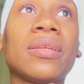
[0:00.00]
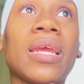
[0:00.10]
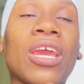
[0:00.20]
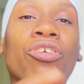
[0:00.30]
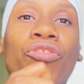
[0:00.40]

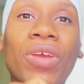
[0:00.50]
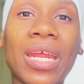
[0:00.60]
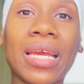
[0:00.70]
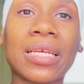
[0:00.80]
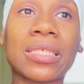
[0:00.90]

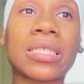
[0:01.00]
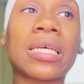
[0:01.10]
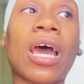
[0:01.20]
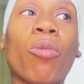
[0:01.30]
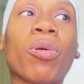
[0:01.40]
ingredients to
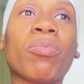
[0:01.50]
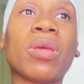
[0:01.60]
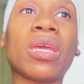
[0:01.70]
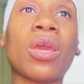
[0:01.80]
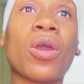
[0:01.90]
helping me